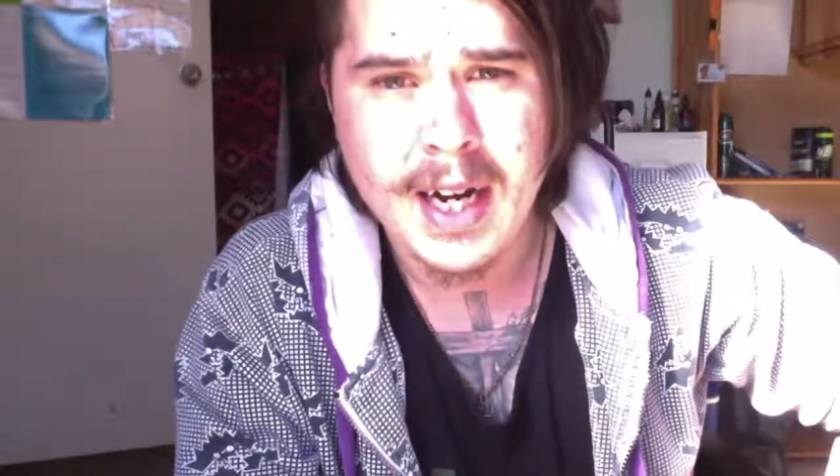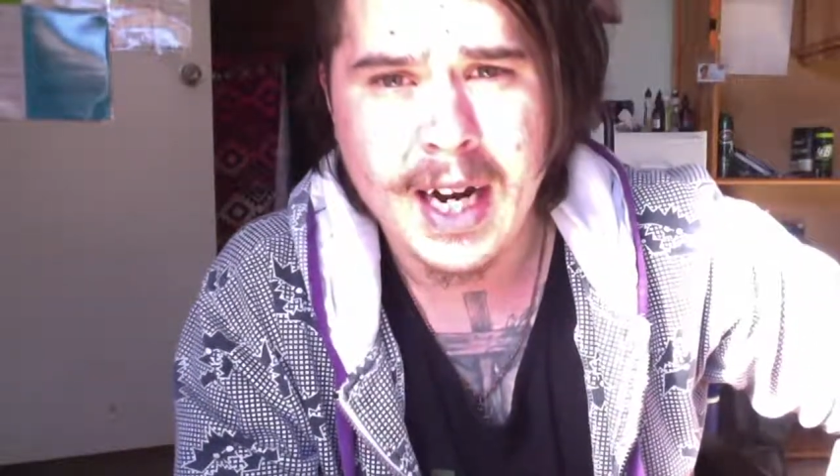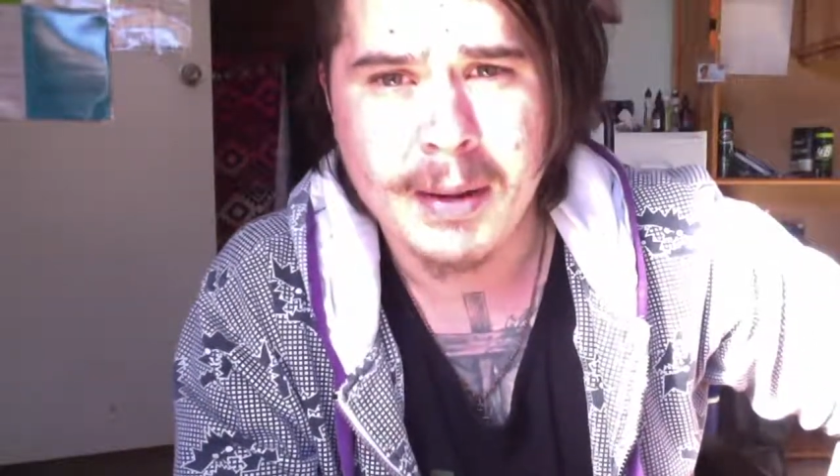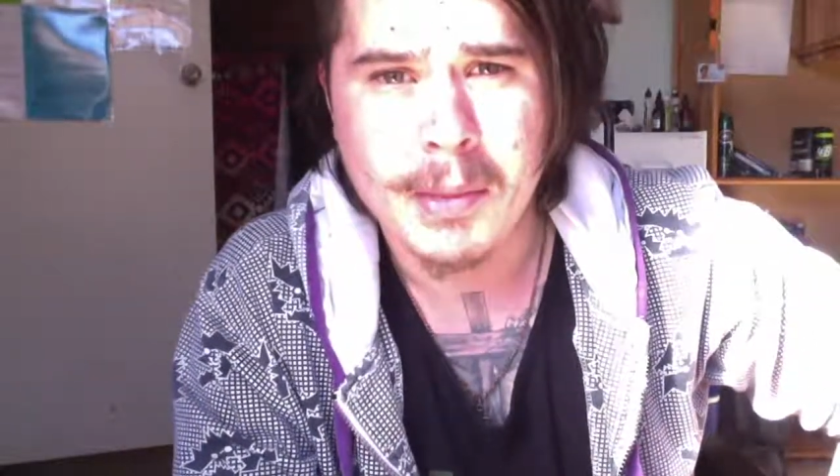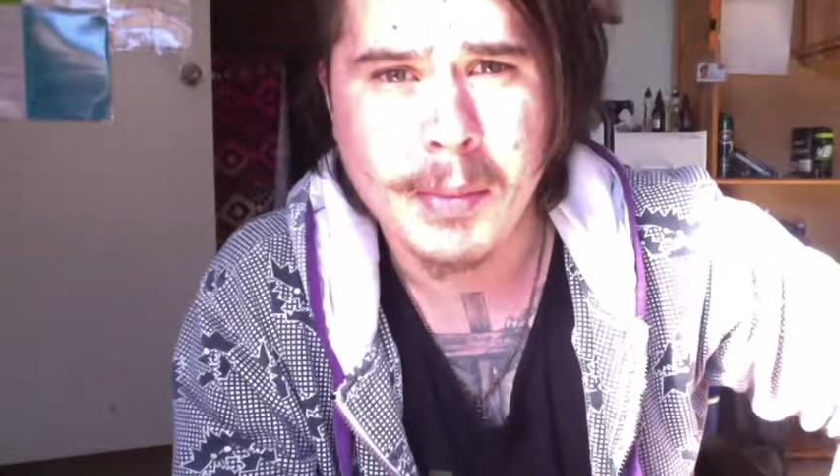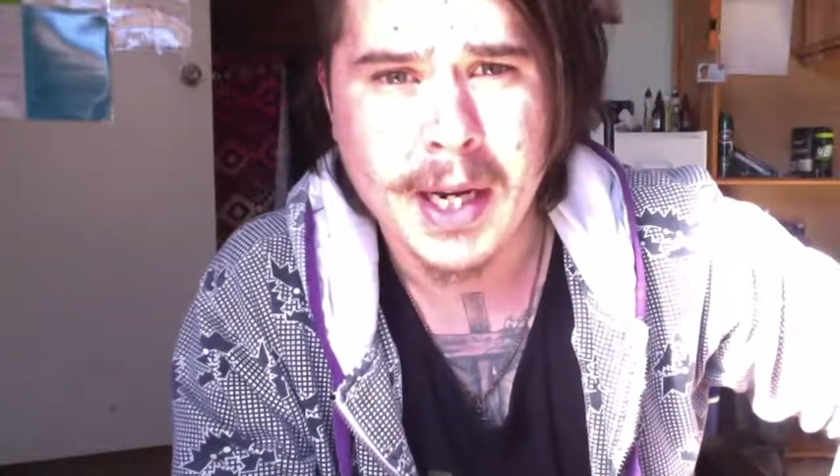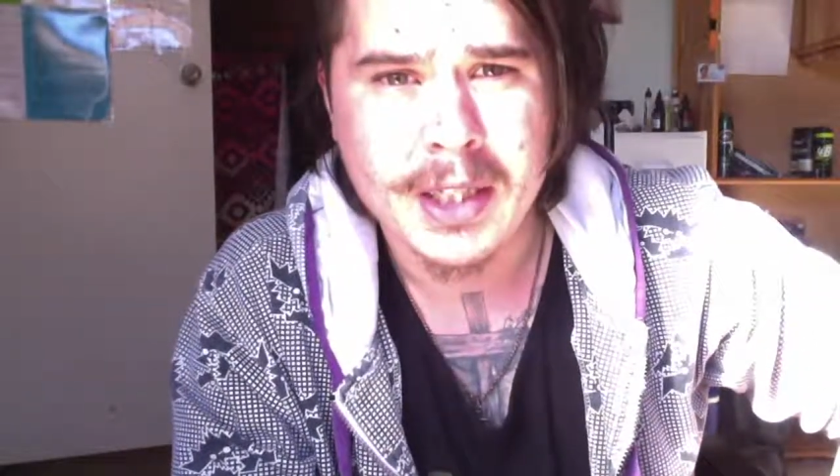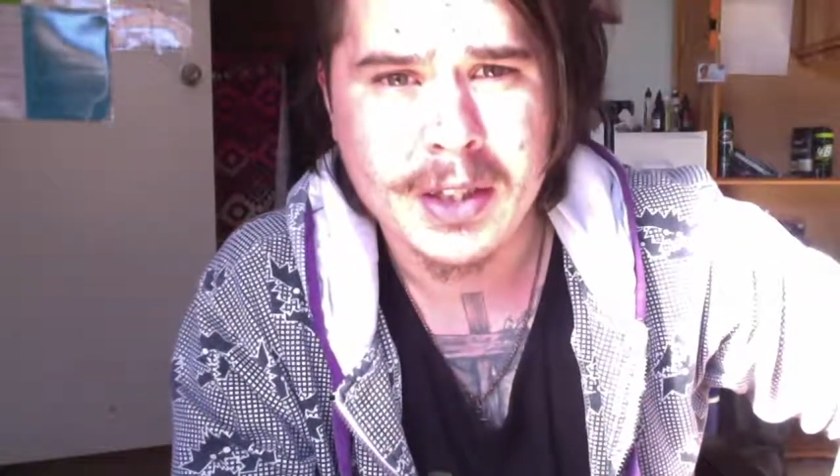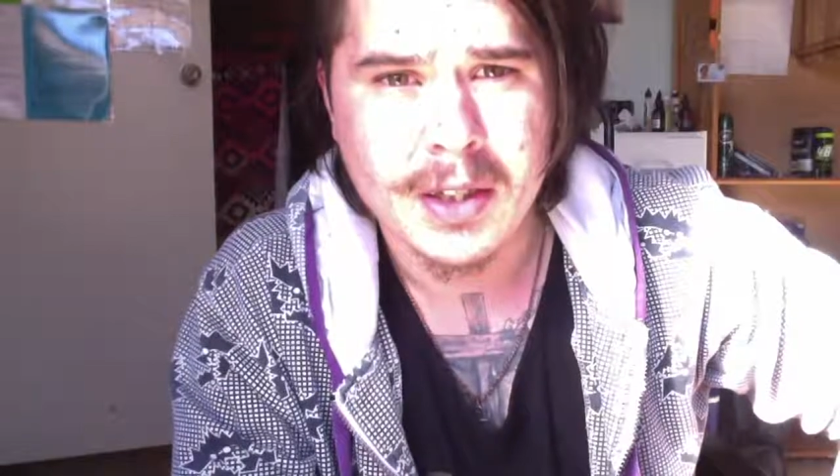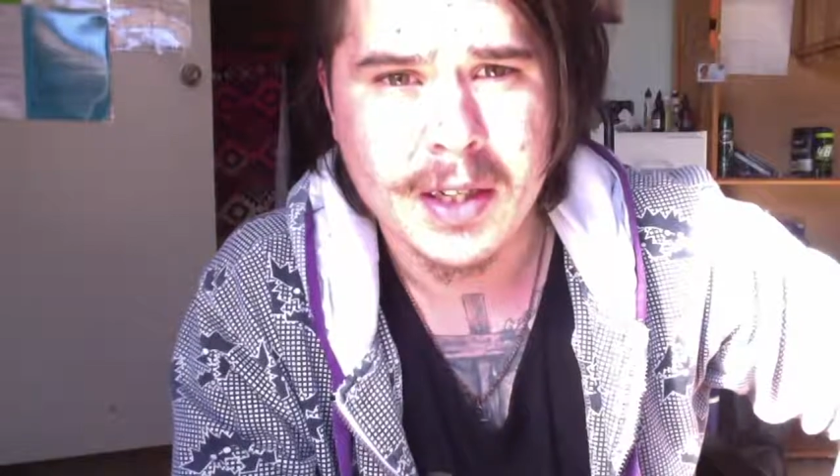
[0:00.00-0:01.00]
I'm
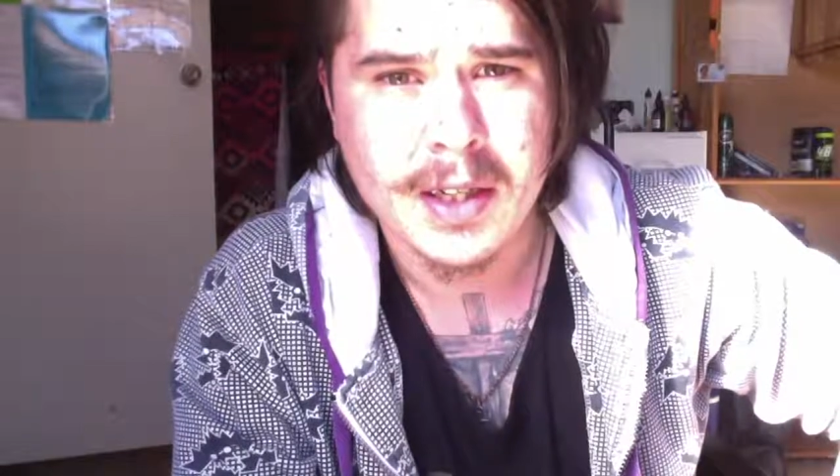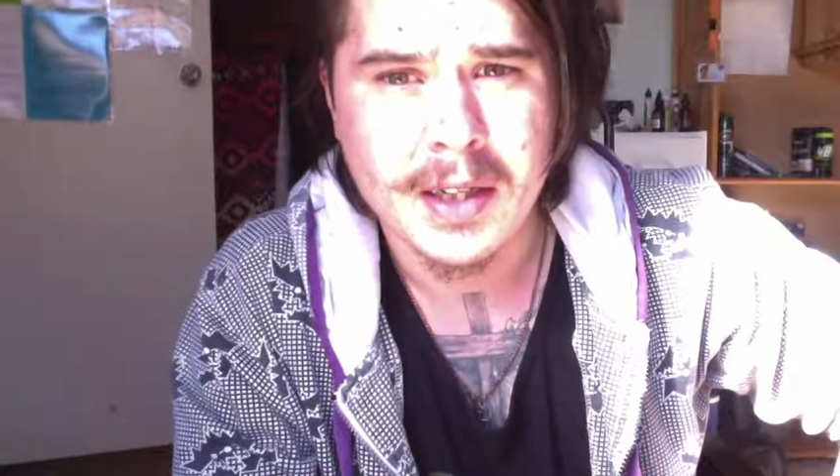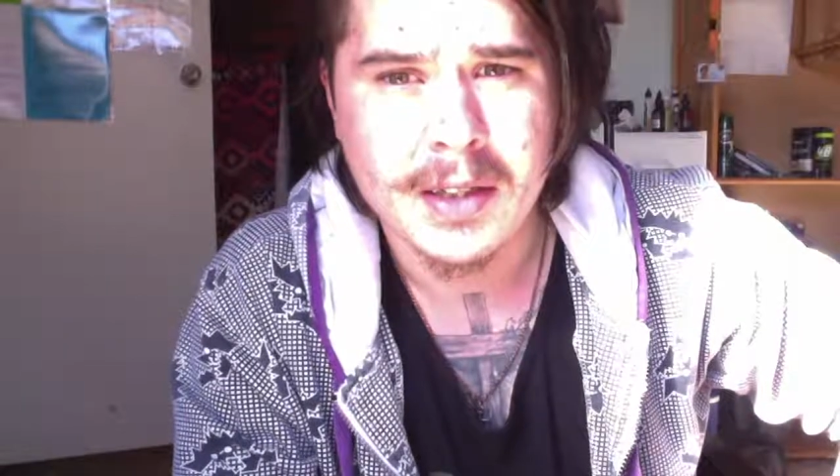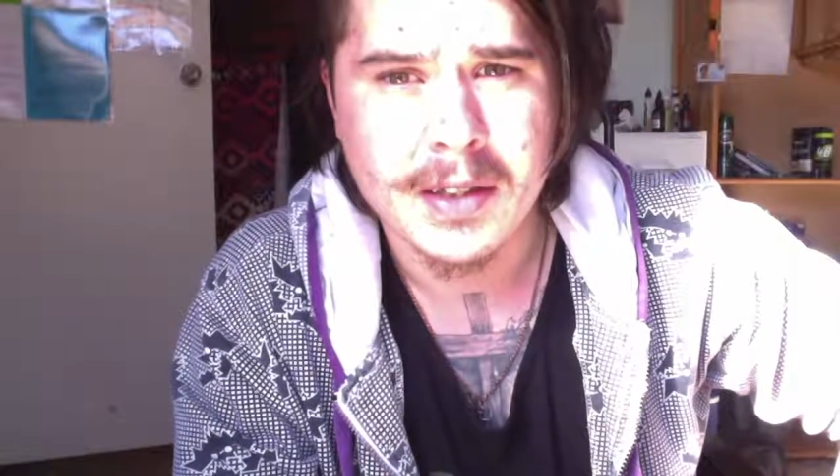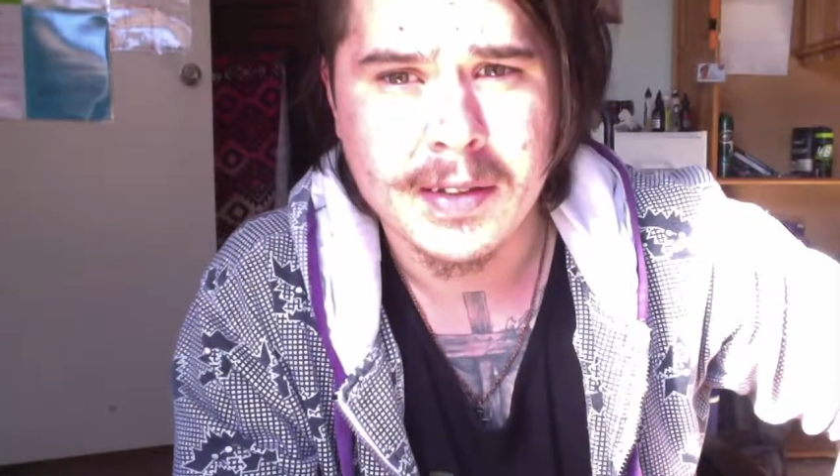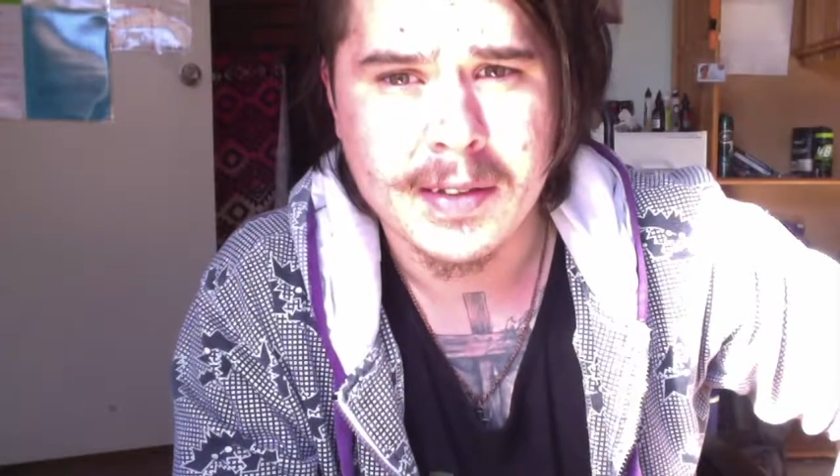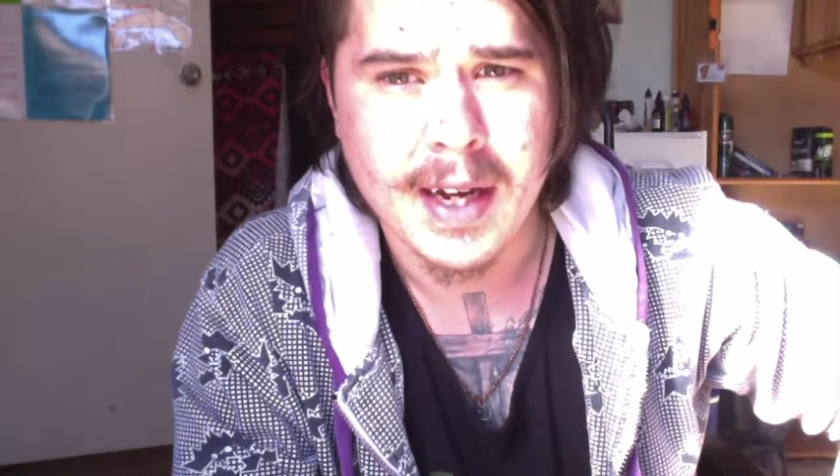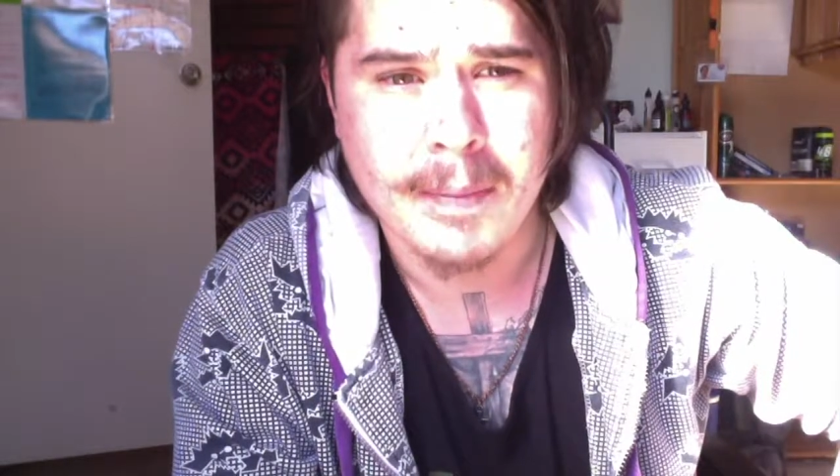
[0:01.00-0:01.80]
actually just